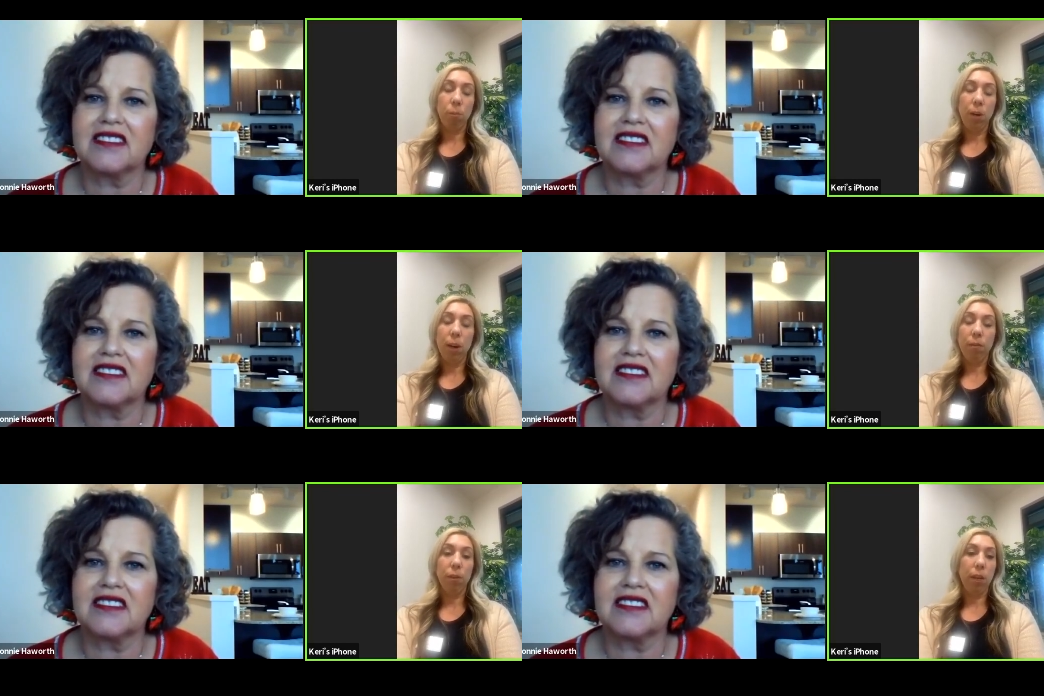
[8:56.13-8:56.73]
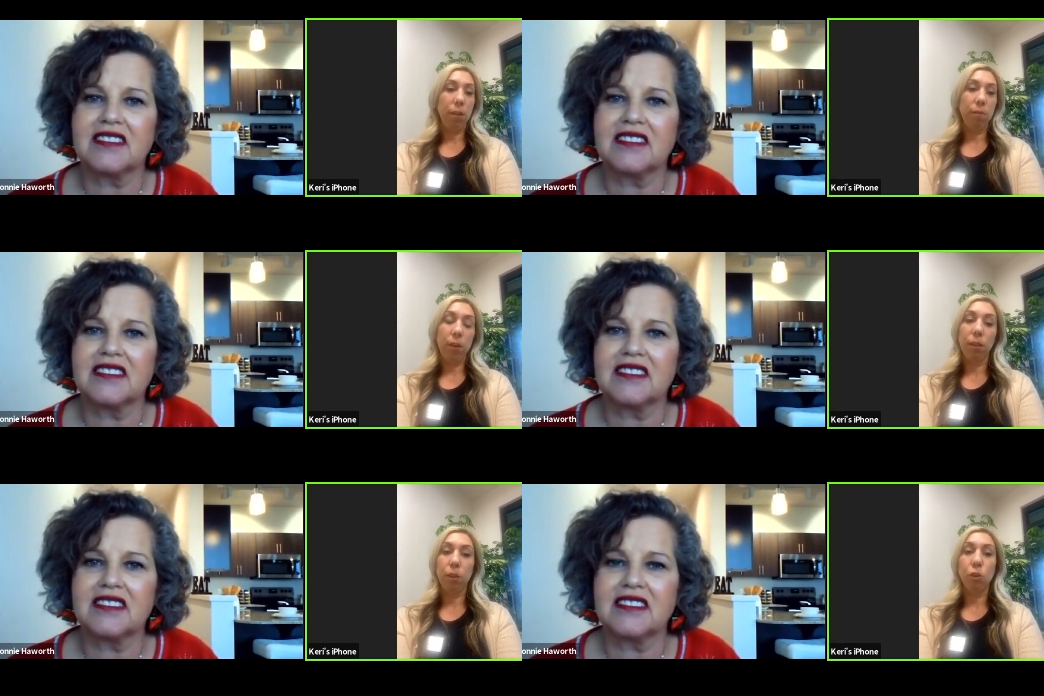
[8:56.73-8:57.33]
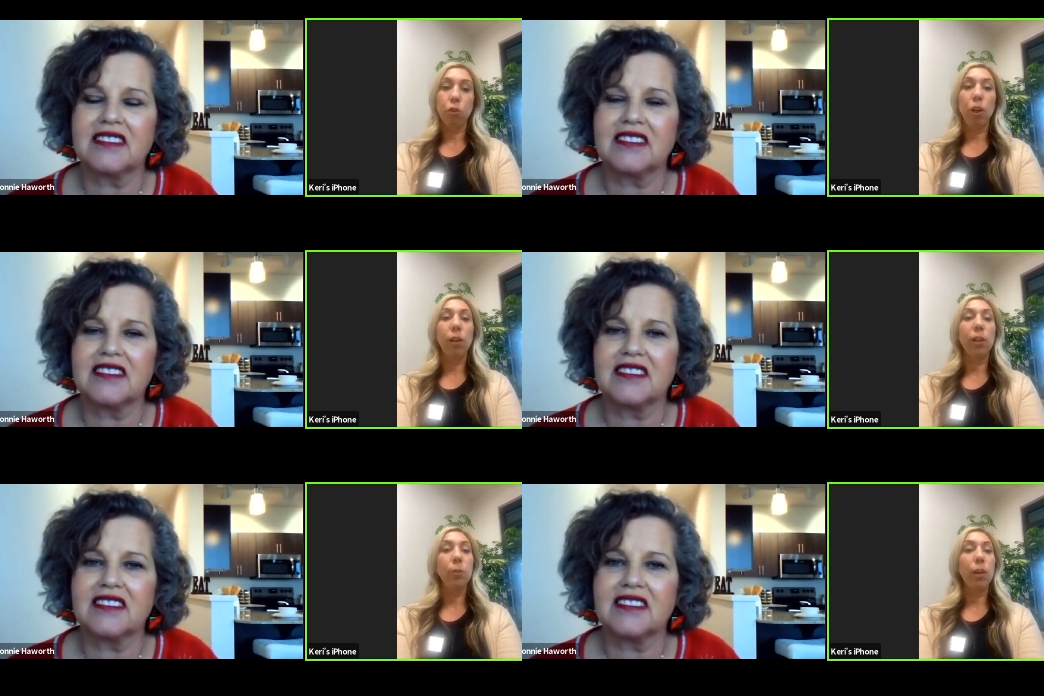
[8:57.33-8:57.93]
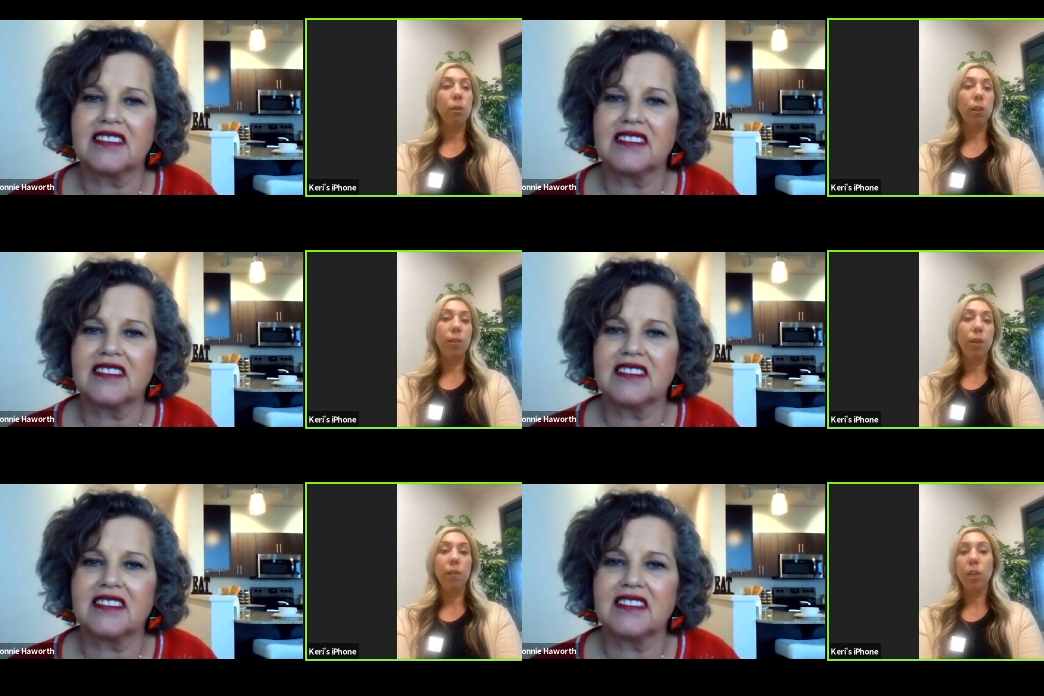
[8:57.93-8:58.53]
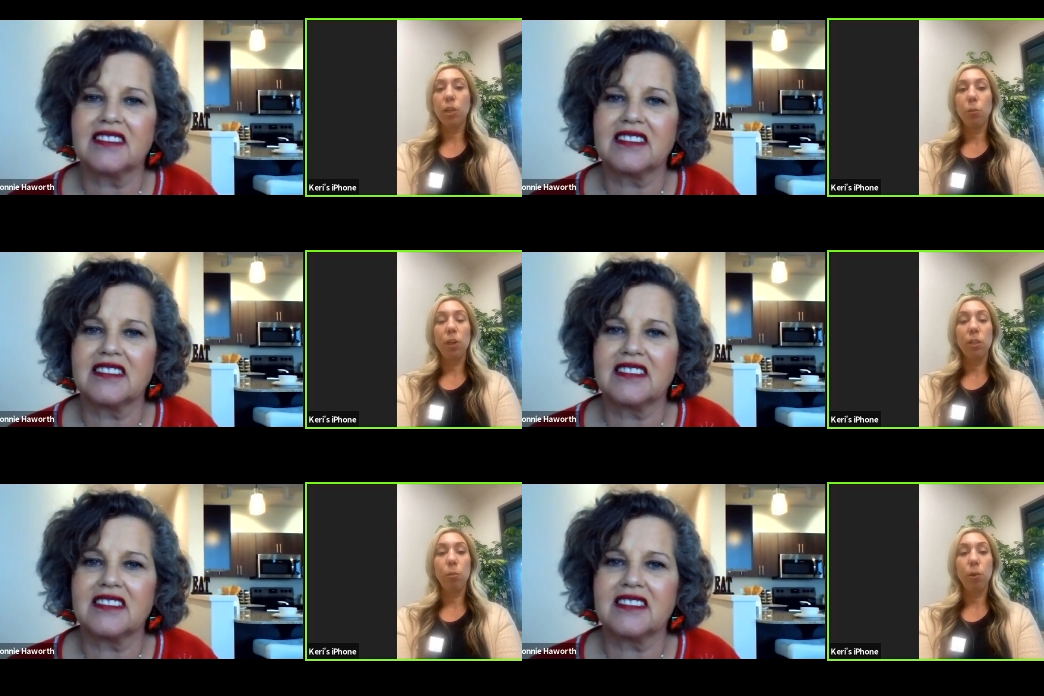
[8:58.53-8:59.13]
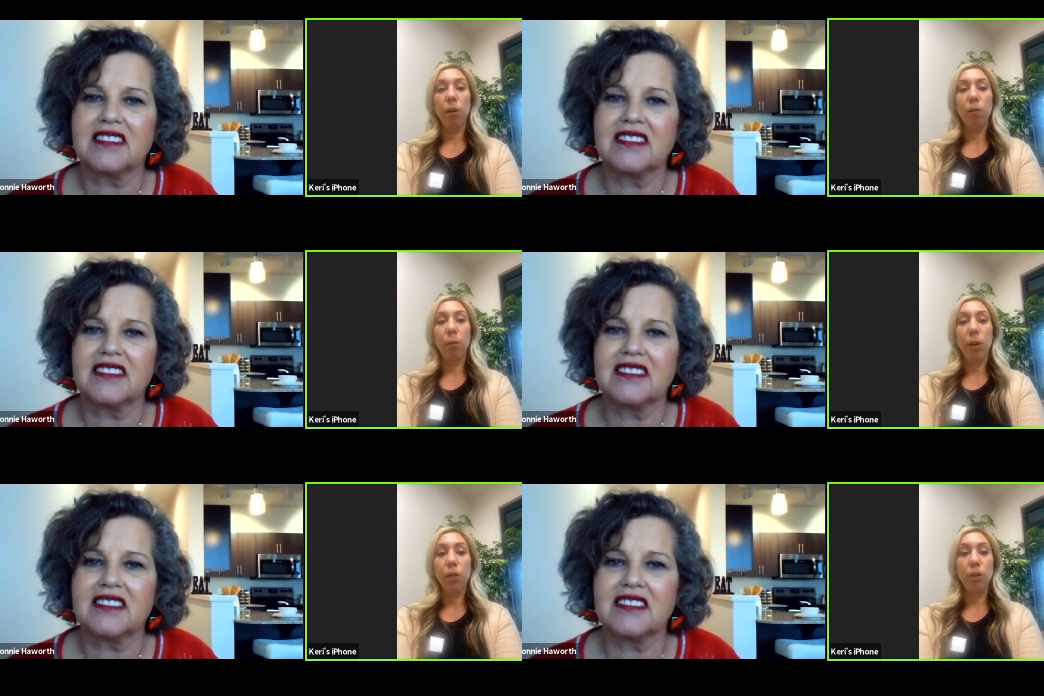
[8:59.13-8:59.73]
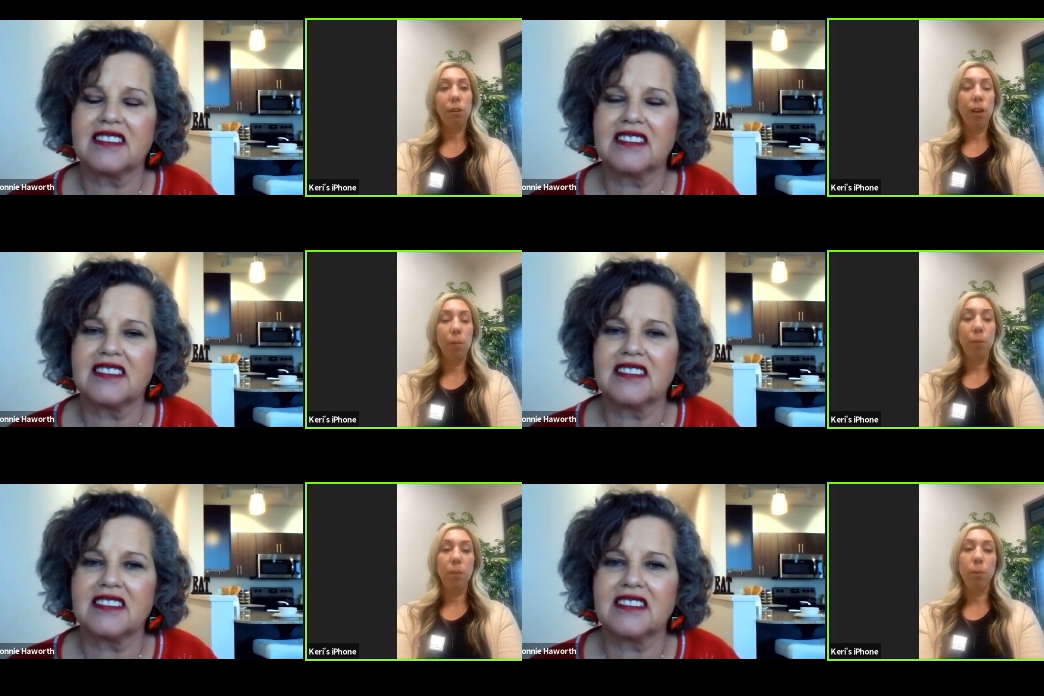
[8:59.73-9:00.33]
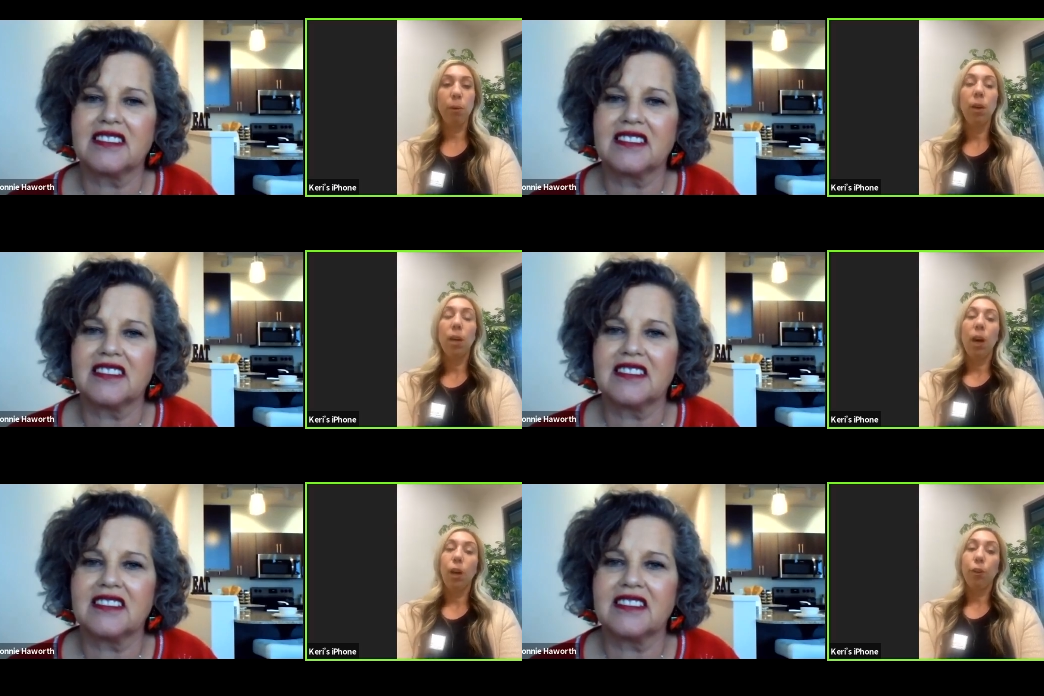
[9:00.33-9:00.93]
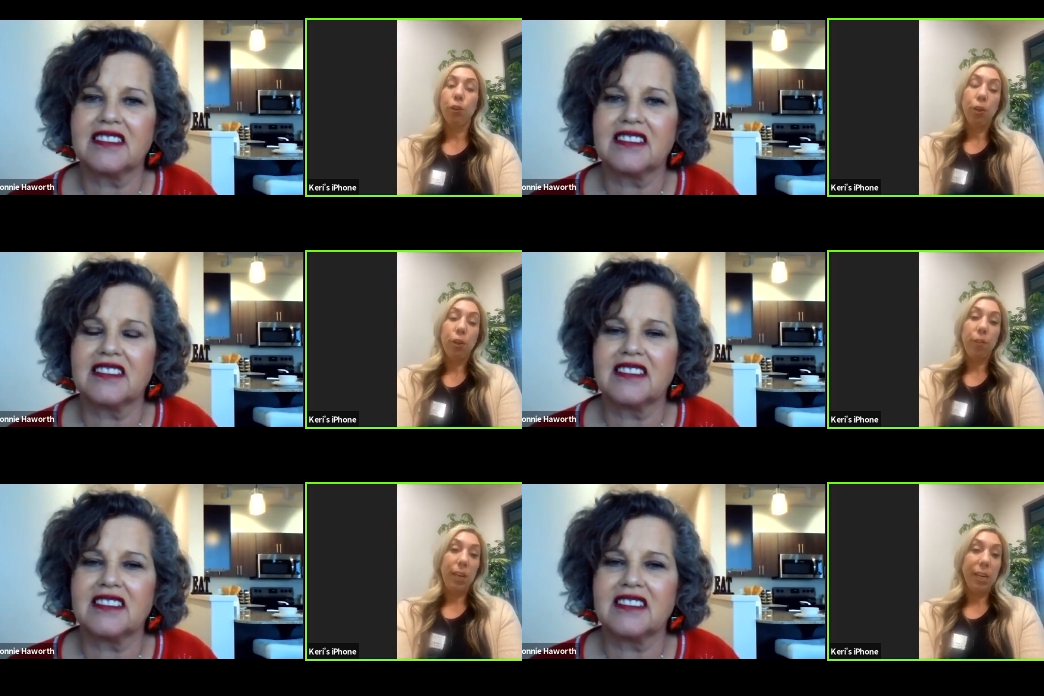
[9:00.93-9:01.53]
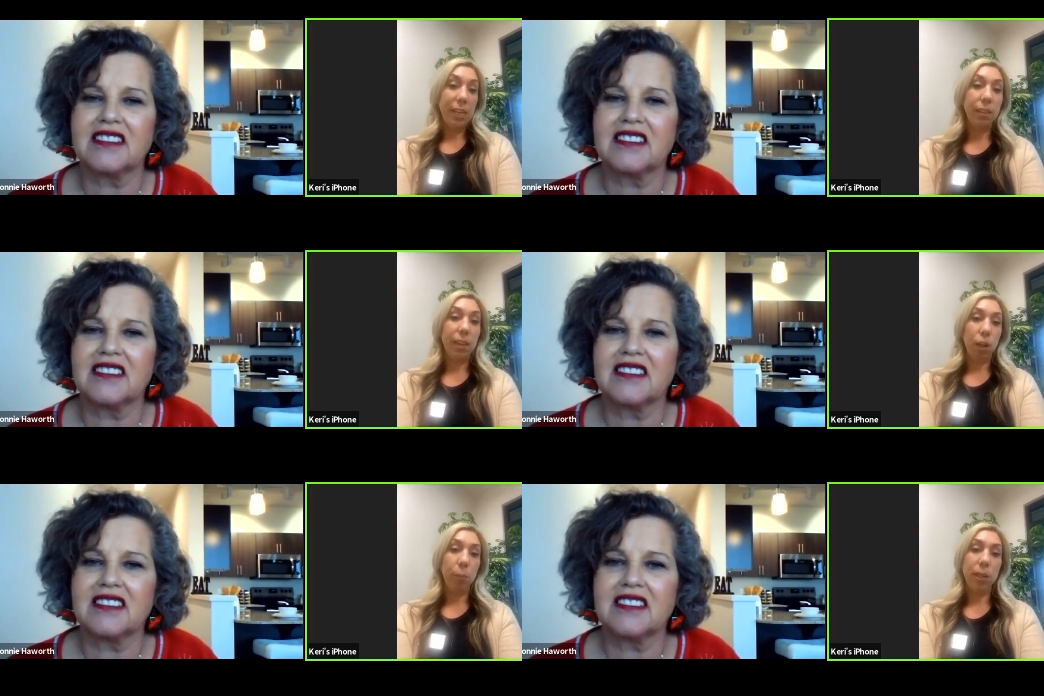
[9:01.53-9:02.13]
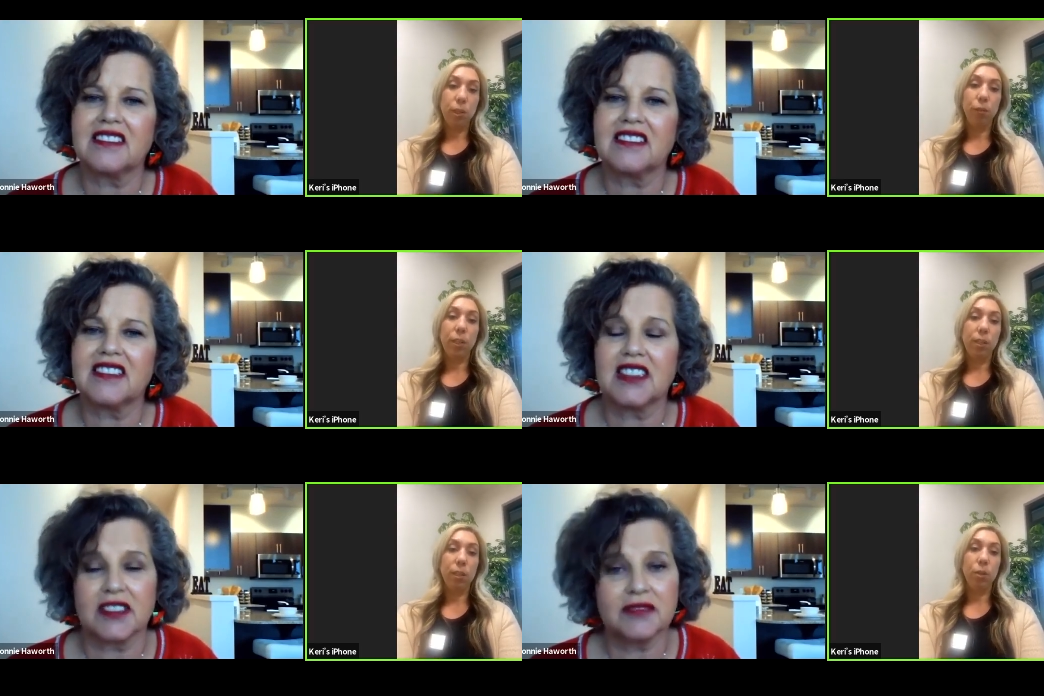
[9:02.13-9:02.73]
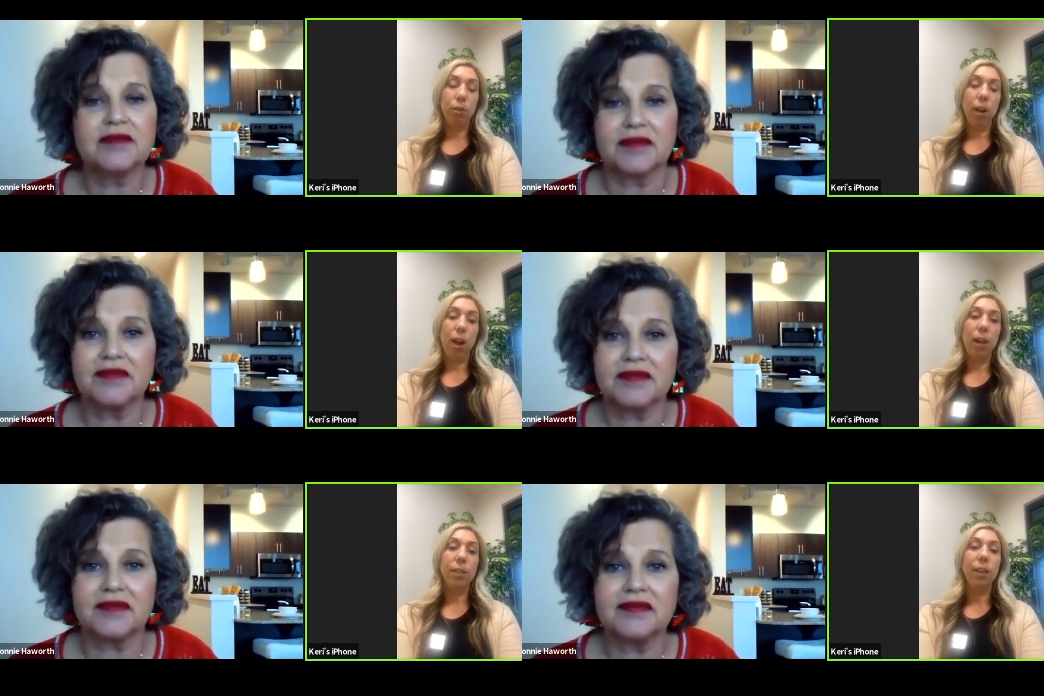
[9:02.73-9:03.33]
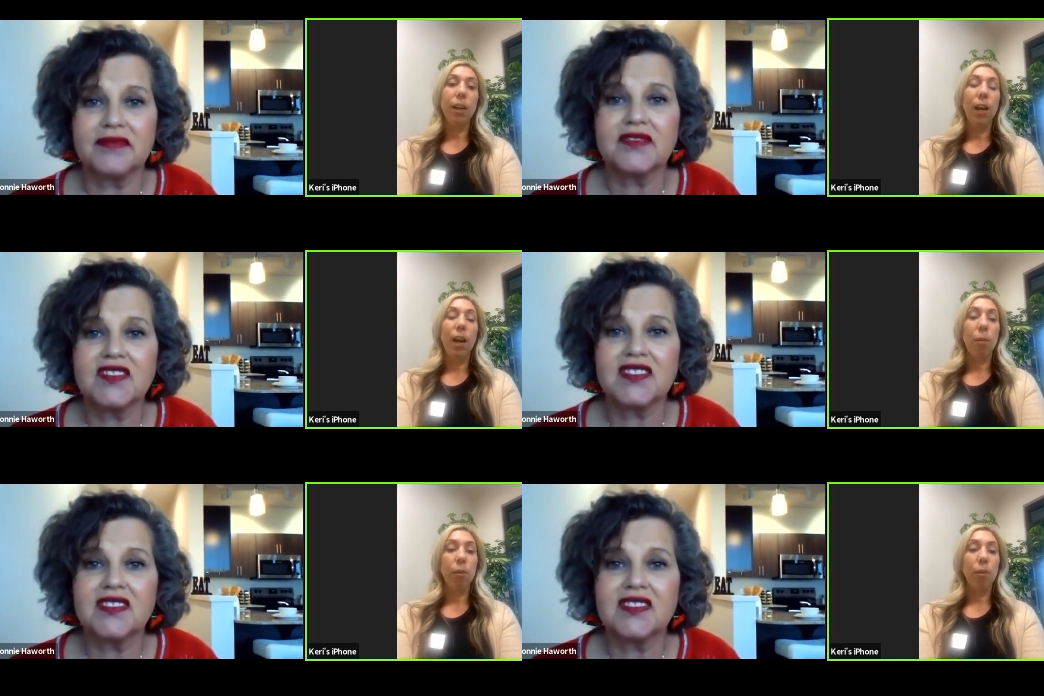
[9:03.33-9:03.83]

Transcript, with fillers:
Speaker 1: whatever they feel that they're struggling with, or even if they just want some more information. A lot of people aren't sure if they need therapy services or not. Um,